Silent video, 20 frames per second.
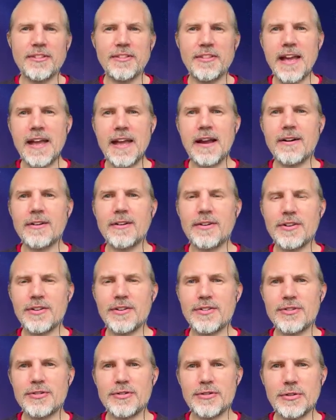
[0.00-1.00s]
their
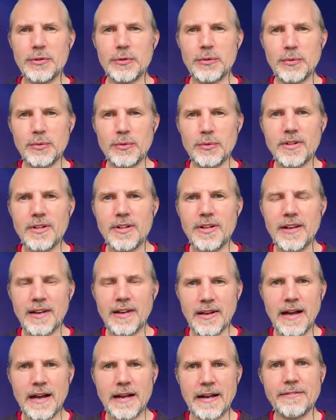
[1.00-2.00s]
true
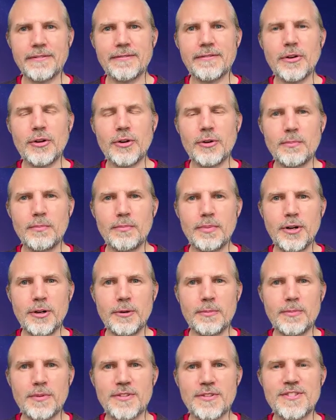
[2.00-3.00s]
life
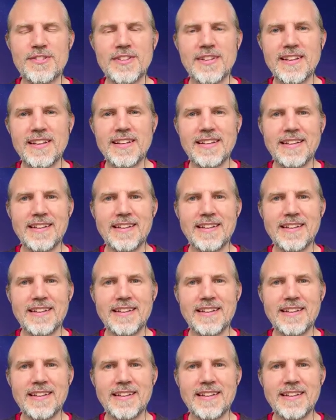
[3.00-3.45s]
purpose.